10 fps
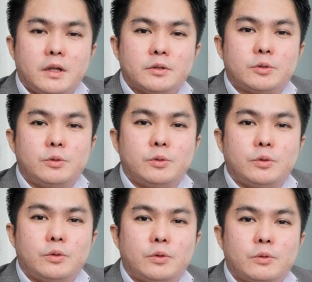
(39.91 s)

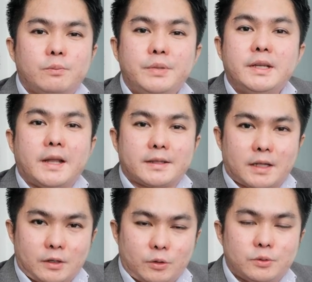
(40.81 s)
to be let
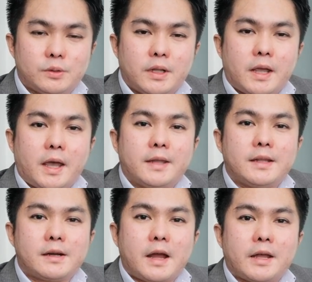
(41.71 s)
alone and
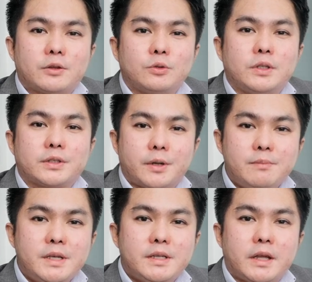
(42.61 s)
the right to
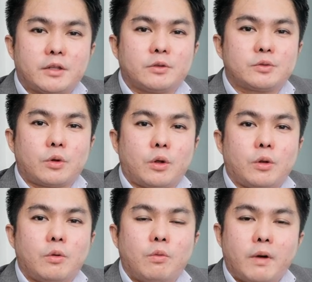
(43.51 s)
determine and
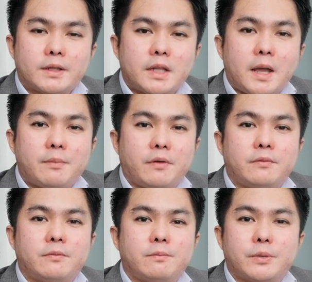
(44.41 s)
control what type of
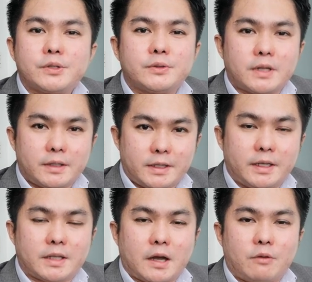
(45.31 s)
personal
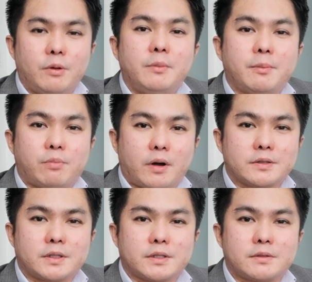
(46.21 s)
data will be
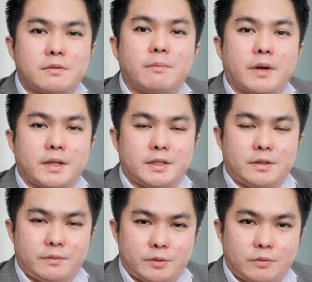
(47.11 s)
processed from an
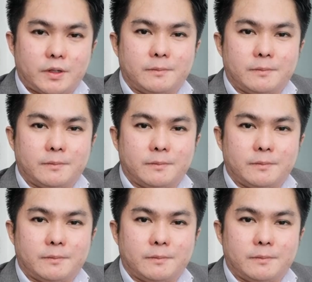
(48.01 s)
individual.